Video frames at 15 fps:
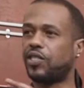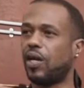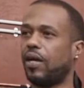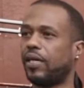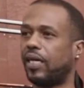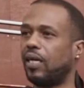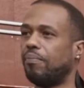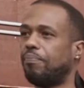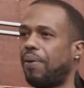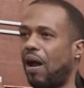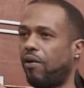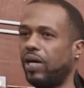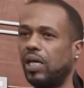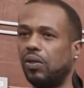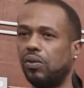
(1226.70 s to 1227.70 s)
circuit in
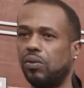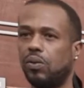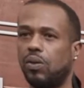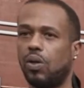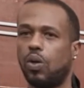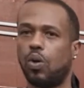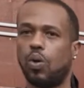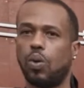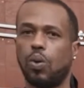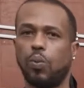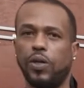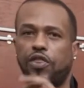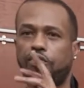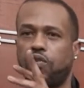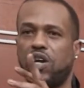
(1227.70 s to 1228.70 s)
parallel
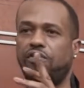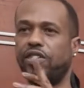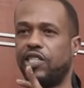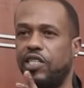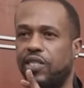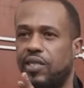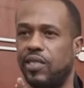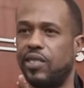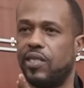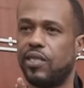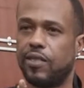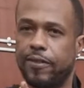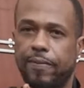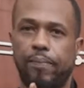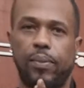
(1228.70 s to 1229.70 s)
with 3 resistors,
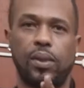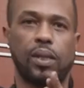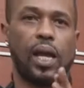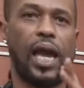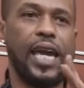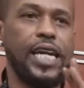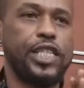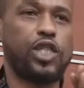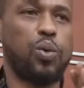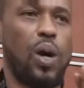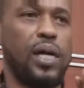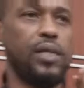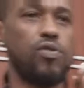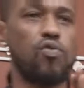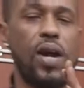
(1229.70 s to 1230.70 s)
each
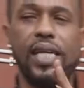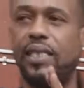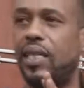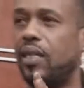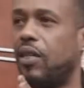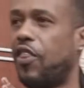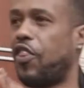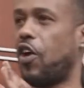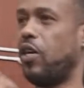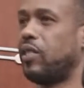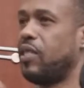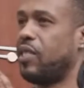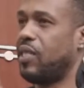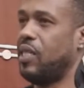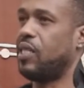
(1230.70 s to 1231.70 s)
one rating
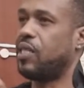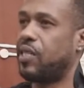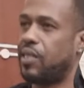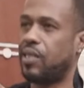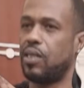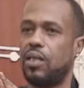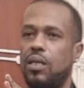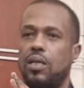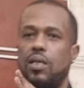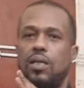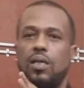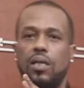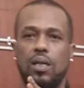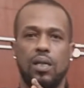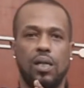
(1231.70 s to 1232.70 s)
36
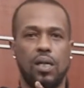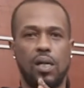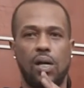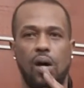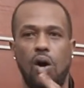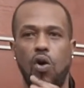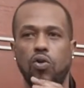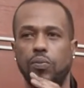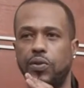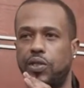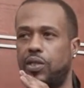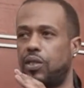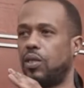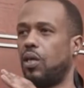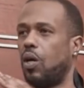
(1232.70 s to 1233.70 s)

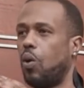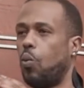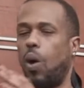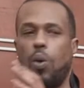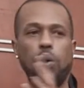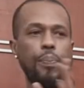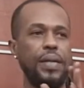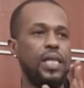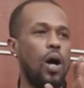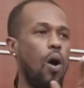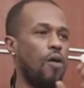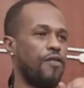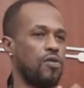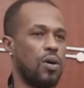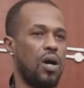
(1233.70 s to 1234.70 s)
ohms, what would be the
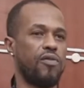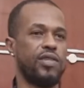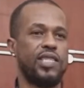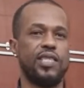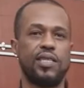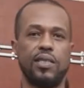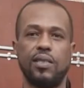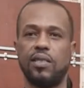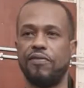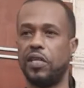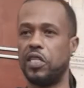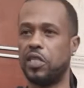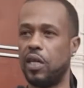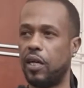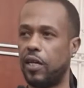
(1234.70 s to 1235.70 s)
overall resistance of
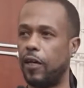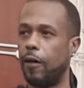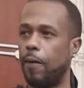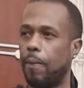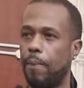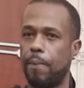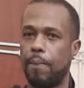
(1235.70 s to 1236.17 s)
that circuit?